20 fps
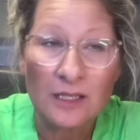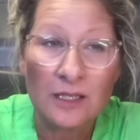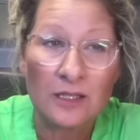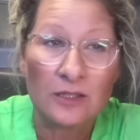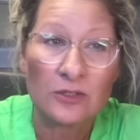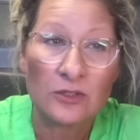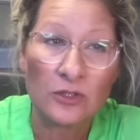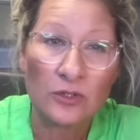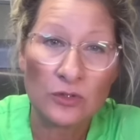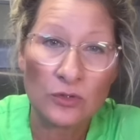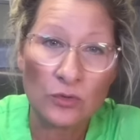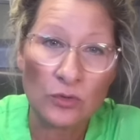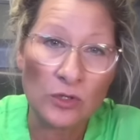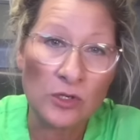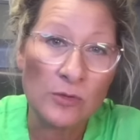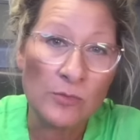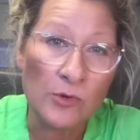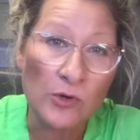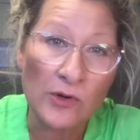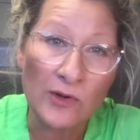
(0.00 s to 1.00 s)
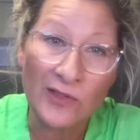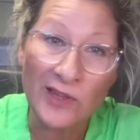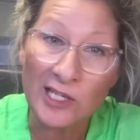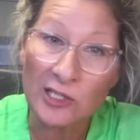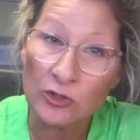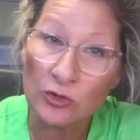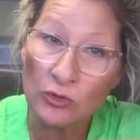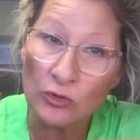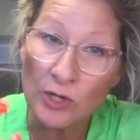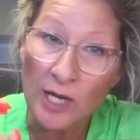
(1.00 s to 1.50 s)
to the groomer and they
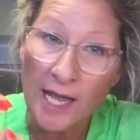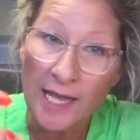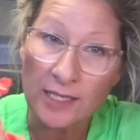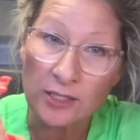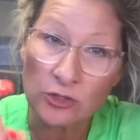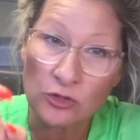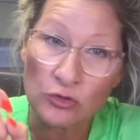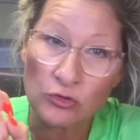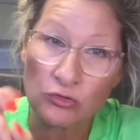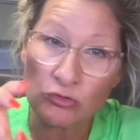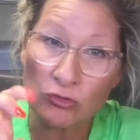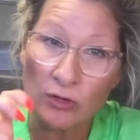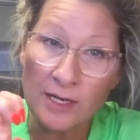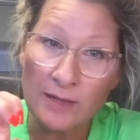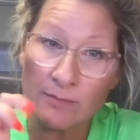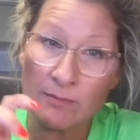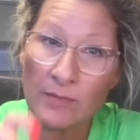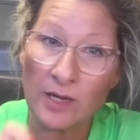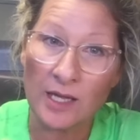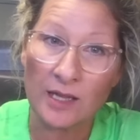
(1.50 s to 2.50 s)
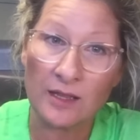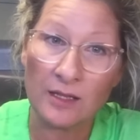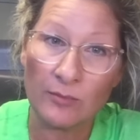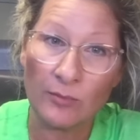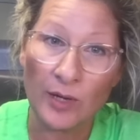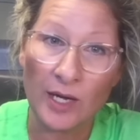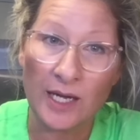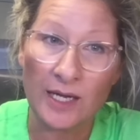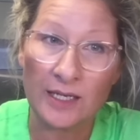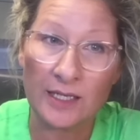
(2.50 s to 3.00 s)
do not trim the
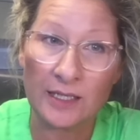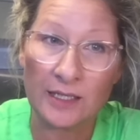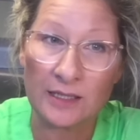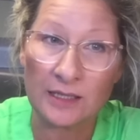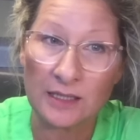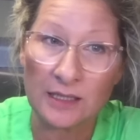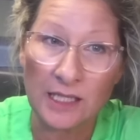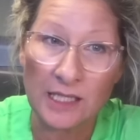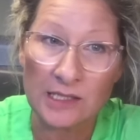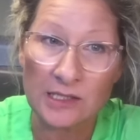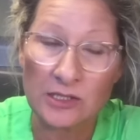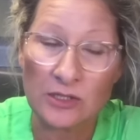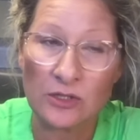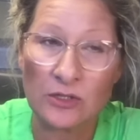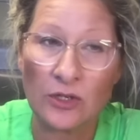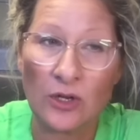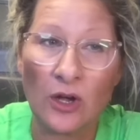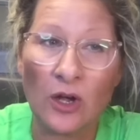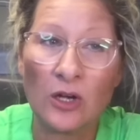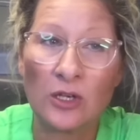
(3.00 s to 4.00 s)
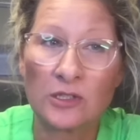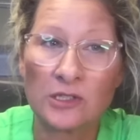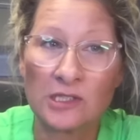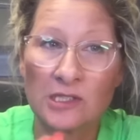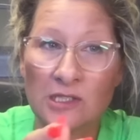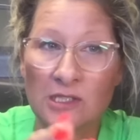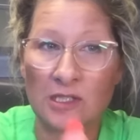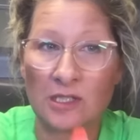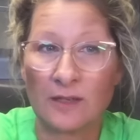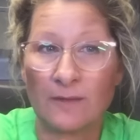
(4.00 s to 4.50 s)
body and the legs of the
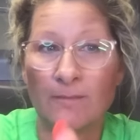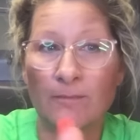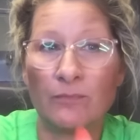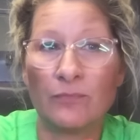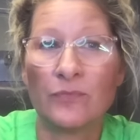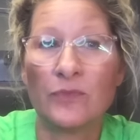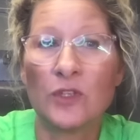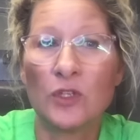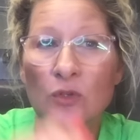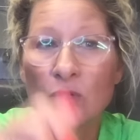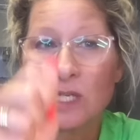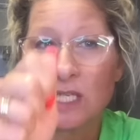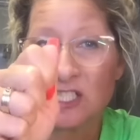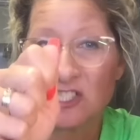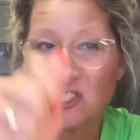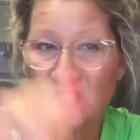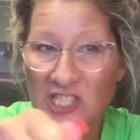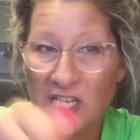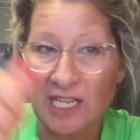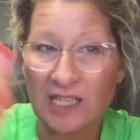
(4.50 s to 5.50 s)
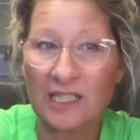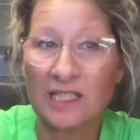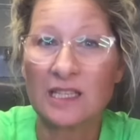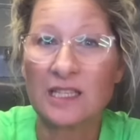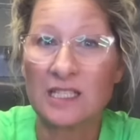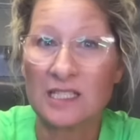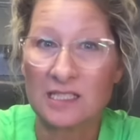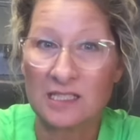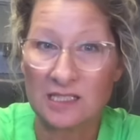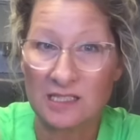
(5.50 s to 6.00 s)
dogs, you can check
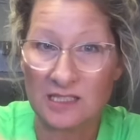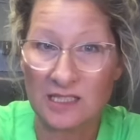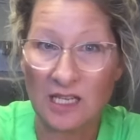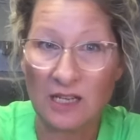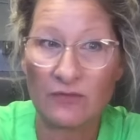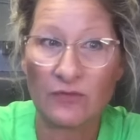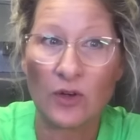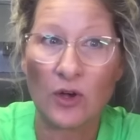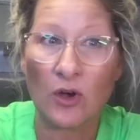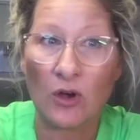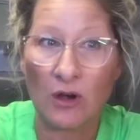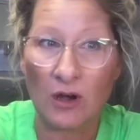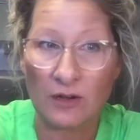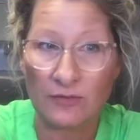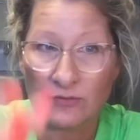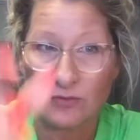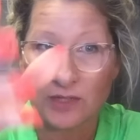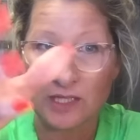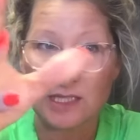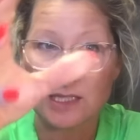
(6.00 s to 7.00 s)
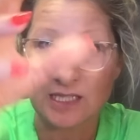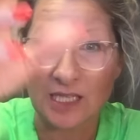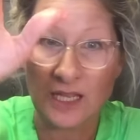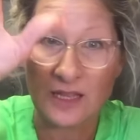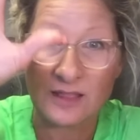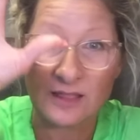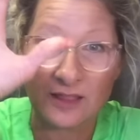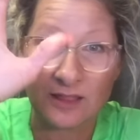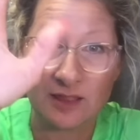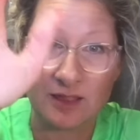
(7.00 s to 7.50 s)
this stuff off and say,
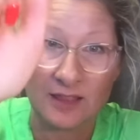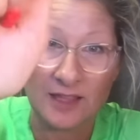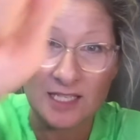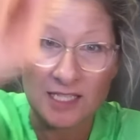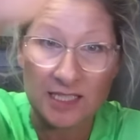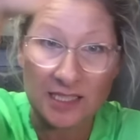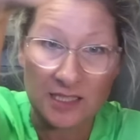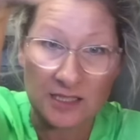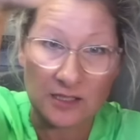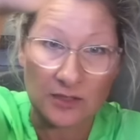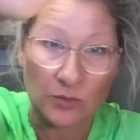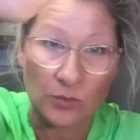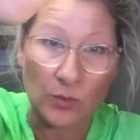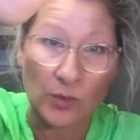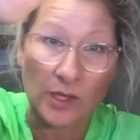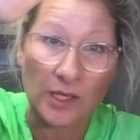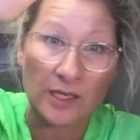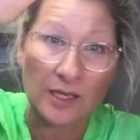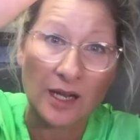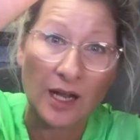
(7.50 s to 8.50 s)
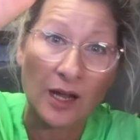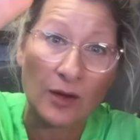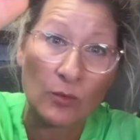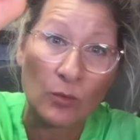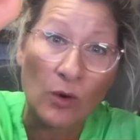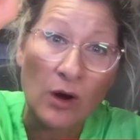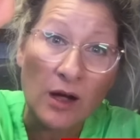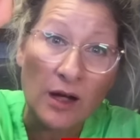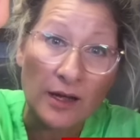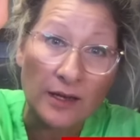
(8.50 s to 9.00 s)
this is what I
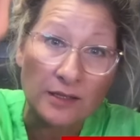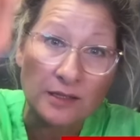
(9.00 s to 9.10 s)
want.